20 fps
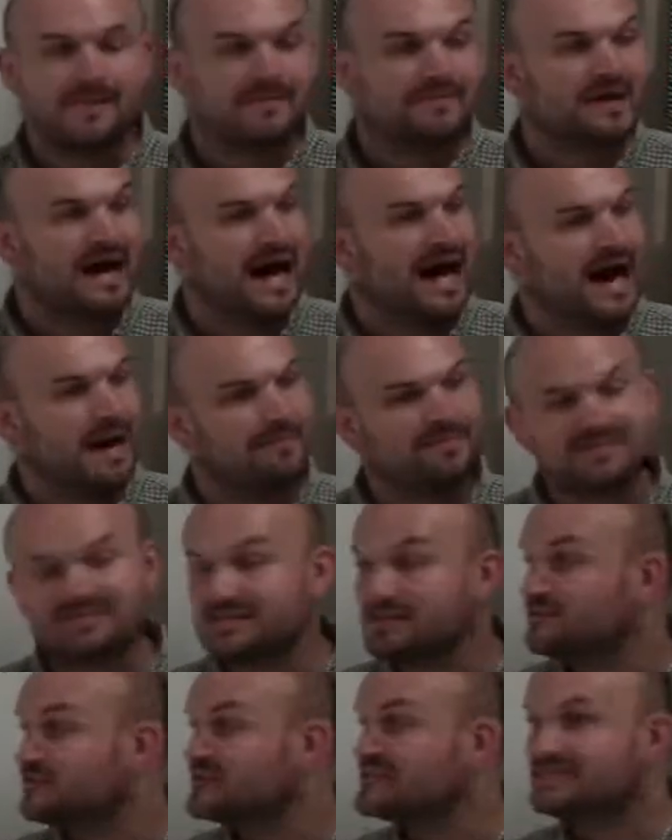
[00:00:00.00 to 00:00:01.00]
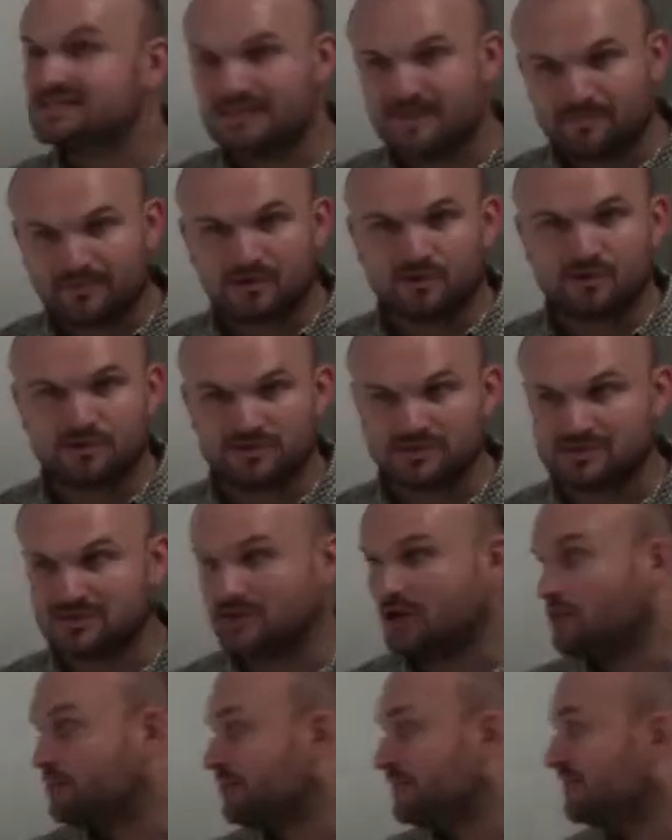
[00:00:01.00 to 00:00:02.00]
The opposite reciprocal
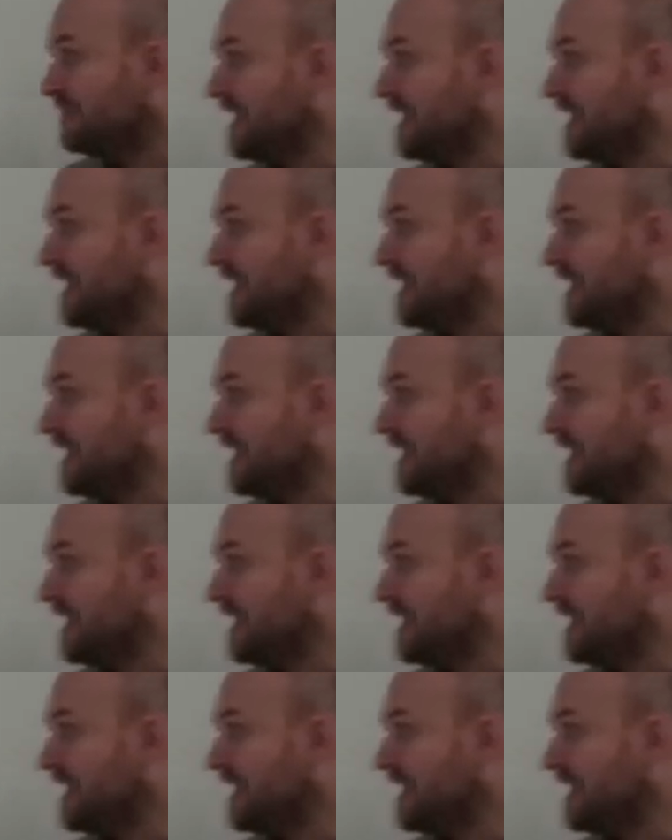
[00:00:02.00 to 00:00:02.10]
slope of